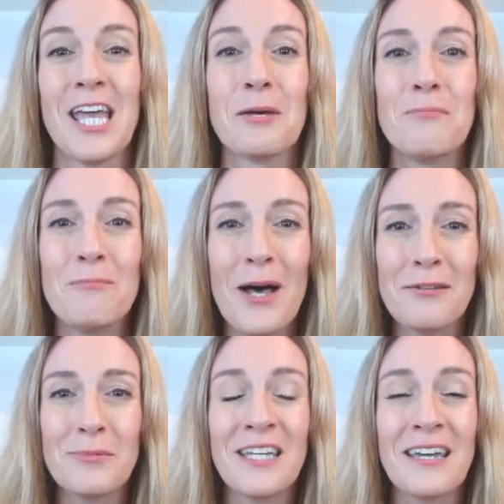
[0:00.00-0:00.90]
But
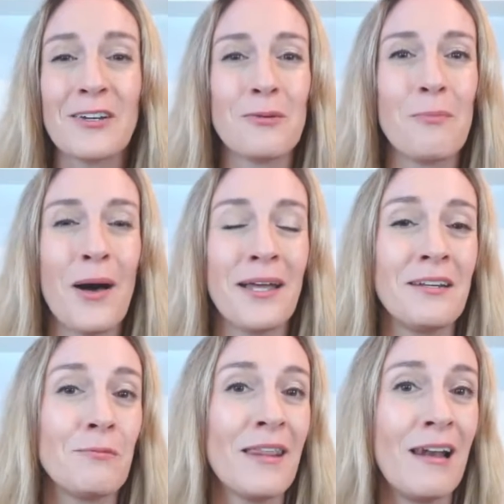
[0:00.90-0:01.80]
we can combine
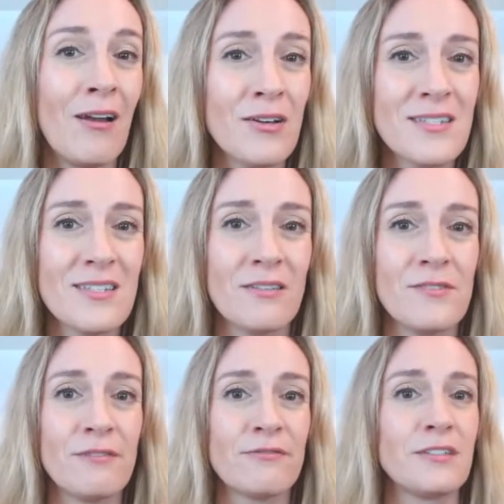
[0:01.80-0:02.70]
it with lots of
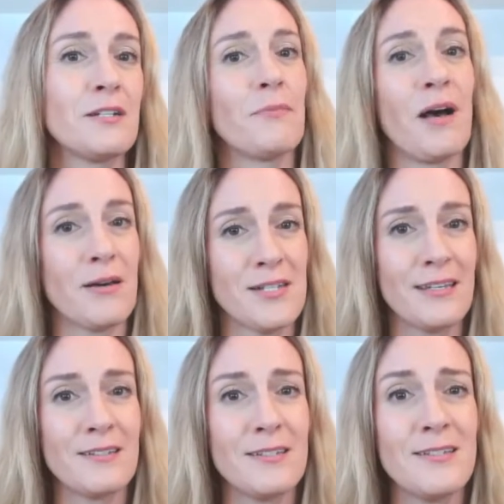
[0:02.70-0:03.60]
different
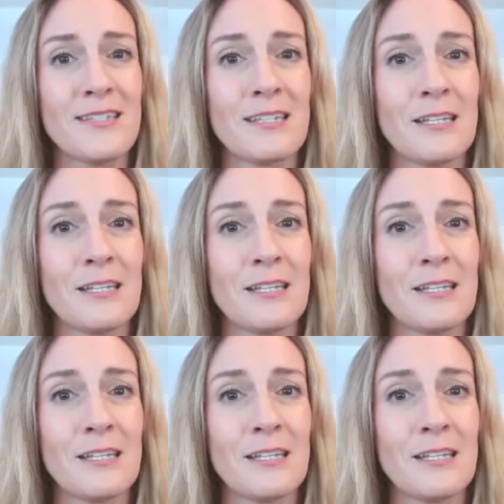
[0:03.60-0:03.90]
particles